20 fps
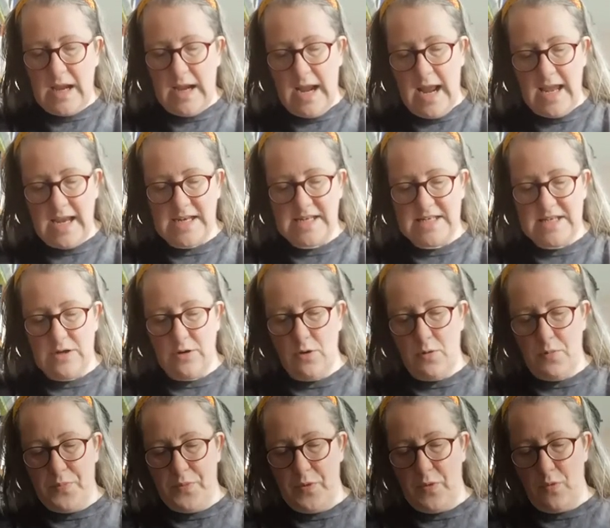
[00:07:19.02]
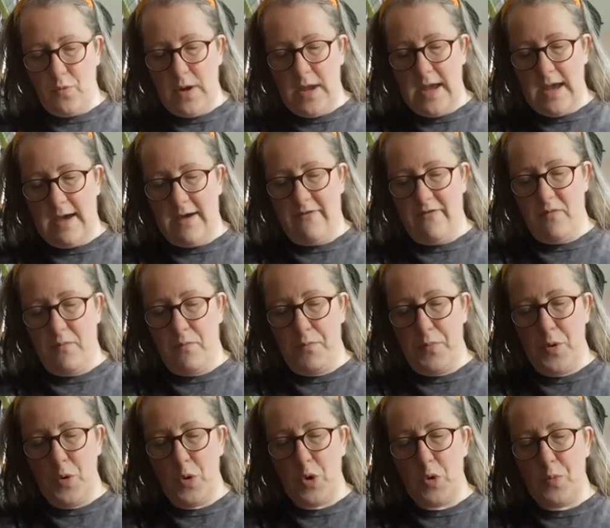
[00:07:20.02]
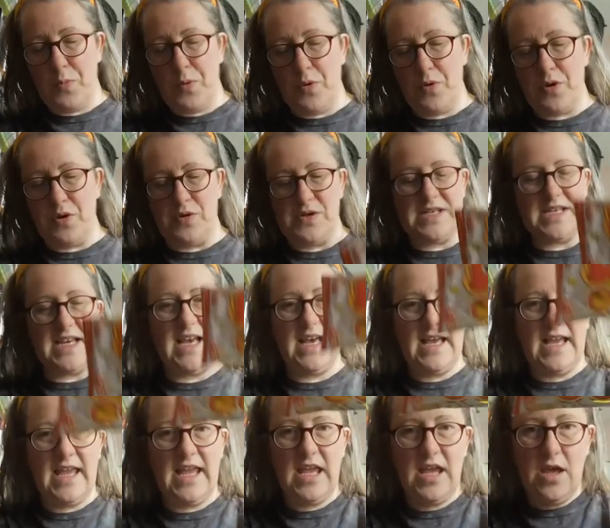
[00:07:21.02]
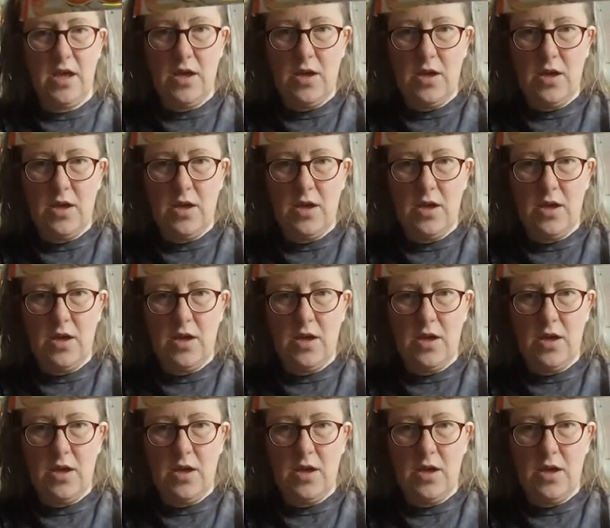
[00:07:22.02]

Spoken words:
Next up, we have Puku Puku Thai